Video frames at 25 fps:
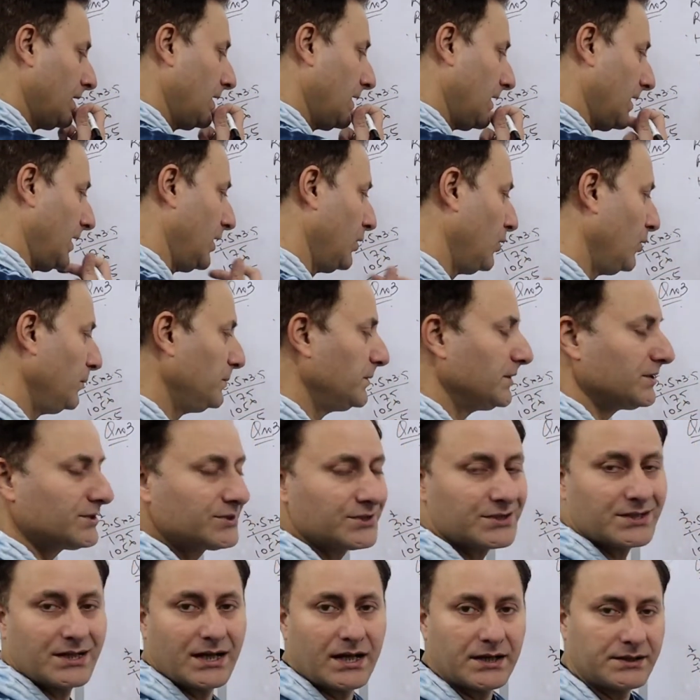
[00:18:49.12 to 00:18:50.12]
I hope this
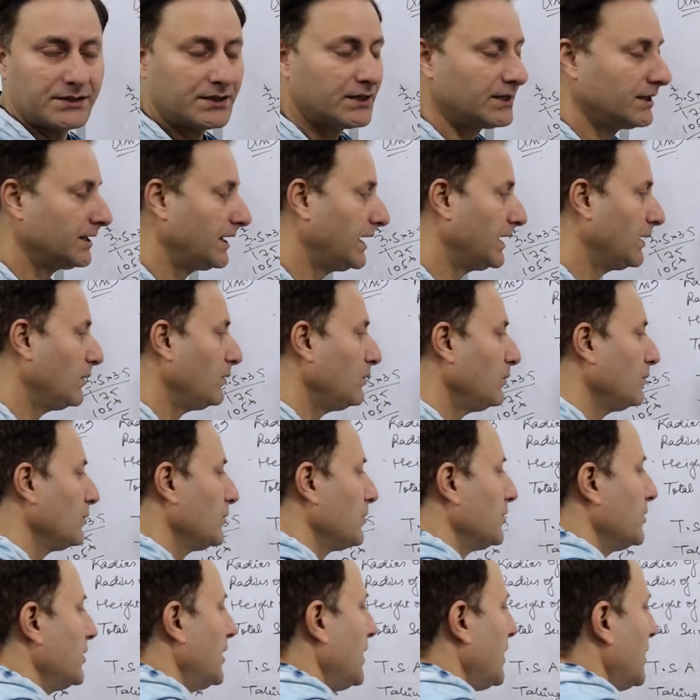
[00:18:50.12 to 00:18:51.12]
is clear till now.
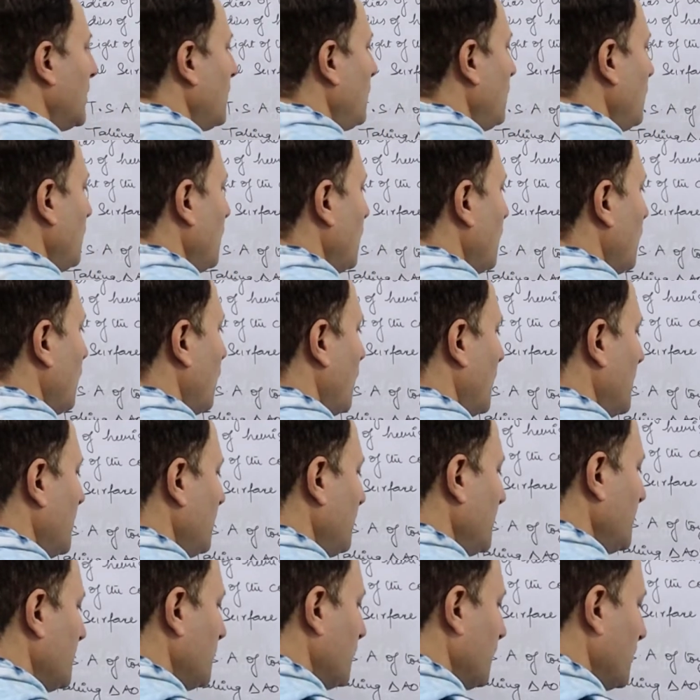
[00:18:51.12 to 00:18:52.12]
Now, what
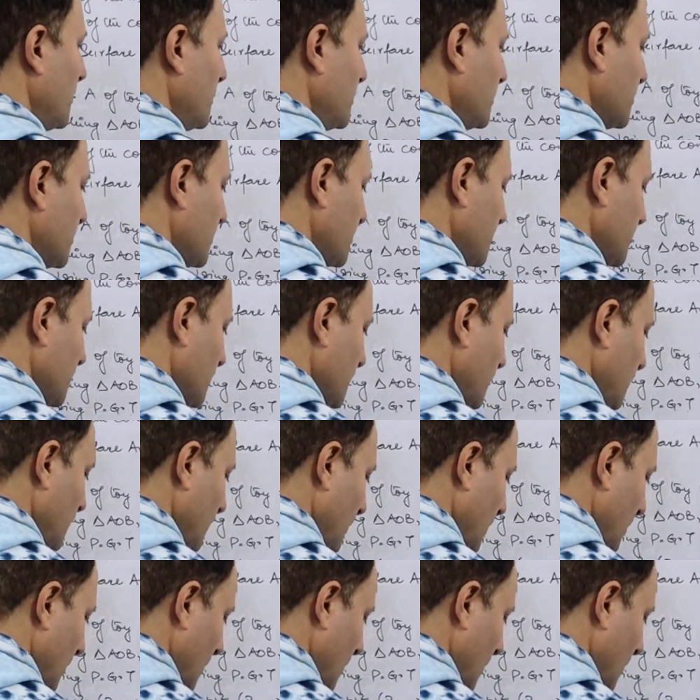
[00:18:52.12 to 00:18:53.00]
are we going to do?